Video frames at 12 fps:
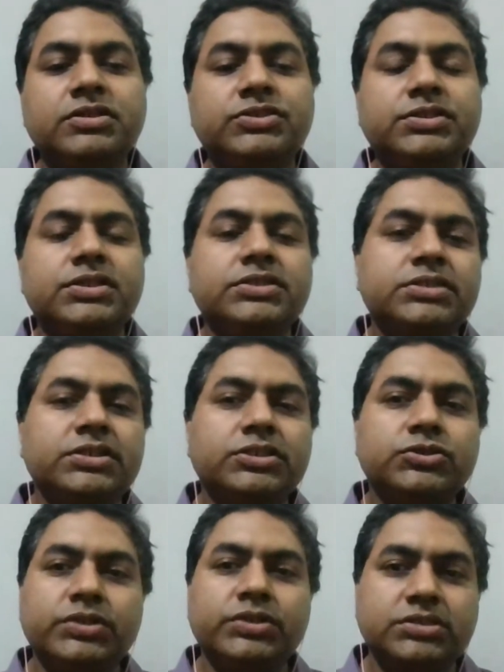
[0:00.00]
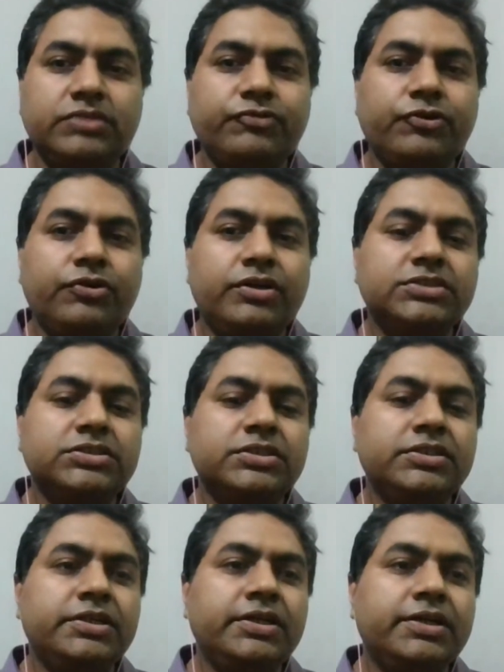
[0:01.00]
Research and Education
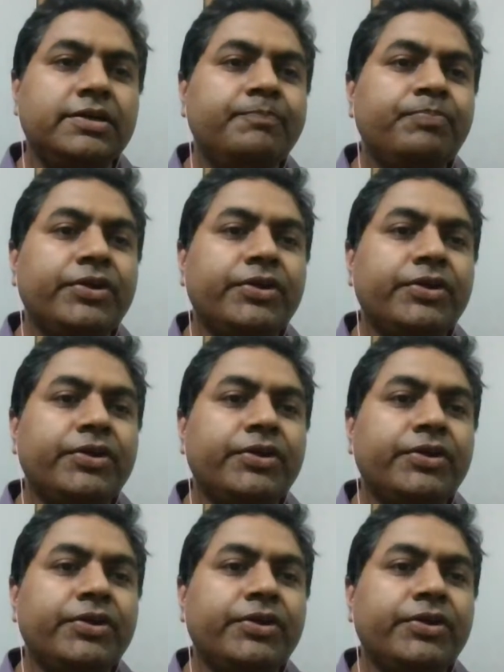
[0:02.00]
Foundation India.